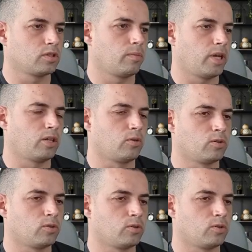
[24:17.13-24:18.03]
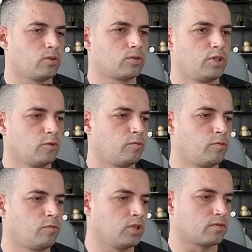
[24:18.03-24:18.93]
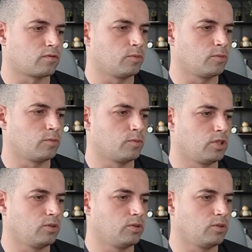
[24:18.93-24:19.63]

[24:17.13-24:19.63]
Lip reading: and also remove points from the user.